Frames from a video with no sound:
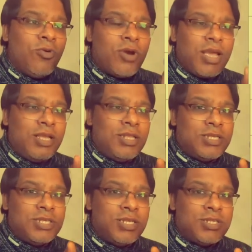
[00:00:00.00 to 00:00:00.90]
Okay, the
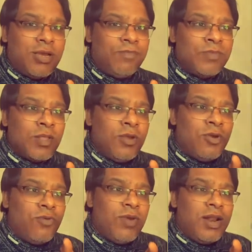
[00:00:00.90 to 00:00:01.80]
system
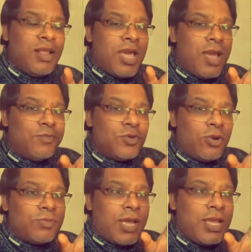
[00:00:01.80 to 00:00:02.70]
will
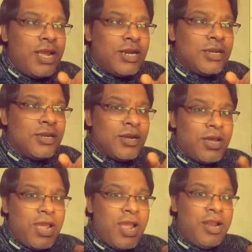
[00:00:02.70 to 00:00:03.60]
absorb the heat
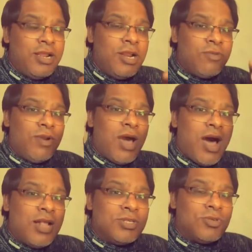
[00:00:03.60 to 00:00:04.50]
and it will
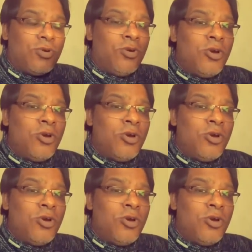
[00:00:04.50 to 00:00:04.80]
also